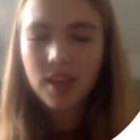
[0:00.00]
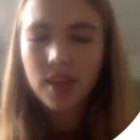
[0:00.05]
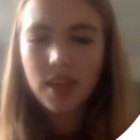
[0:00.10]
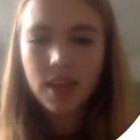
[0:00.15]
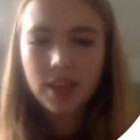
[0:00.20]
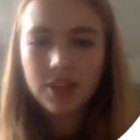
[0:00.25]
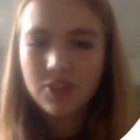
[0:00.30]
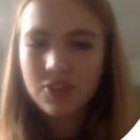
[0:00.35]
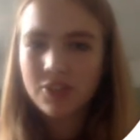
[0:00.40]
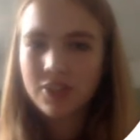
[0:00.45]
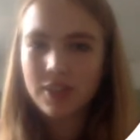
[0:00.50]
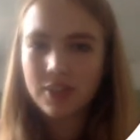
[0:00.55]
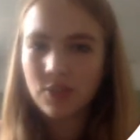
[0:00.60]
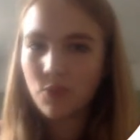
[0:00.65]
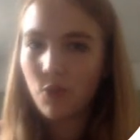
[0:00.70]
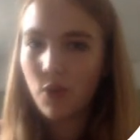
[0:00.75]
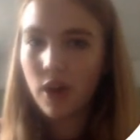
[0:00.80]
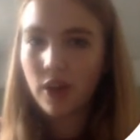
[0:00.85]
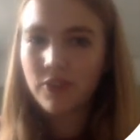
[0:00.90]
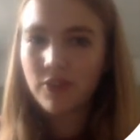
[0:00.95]
it just
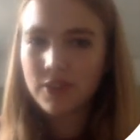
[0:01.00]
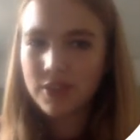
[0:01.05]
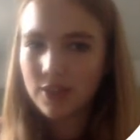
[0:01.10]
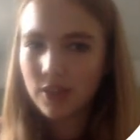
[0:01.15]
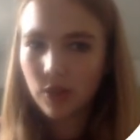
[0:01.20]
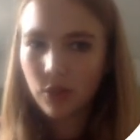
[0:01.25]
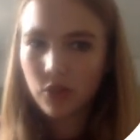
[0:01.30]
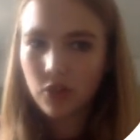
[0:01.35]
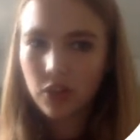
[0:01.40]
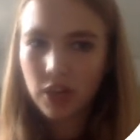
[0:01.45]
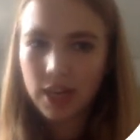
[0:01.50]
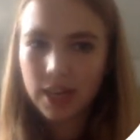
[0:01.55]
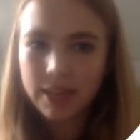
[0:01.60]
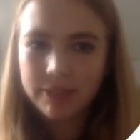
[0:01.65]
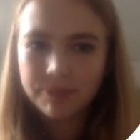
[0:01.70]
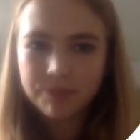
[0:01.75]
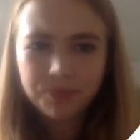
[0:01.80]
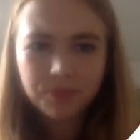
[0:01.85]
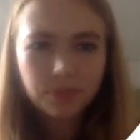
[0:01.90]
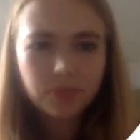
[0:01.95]
doesn't work physiologically,
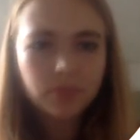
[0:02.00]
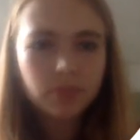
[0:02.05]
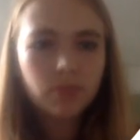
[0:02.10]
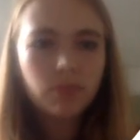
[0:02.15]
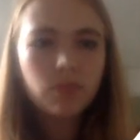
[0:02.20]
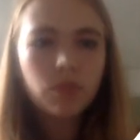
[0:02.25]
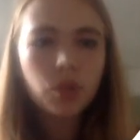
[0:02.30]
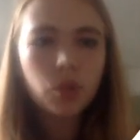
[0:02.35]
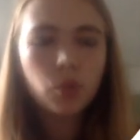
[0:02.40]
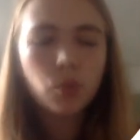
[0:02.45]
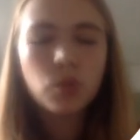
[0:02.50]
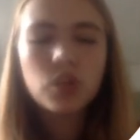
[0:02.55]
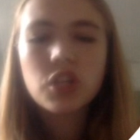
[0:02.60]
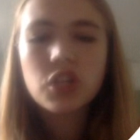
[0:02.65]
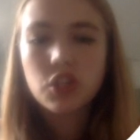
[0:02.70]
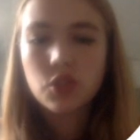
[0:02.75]
which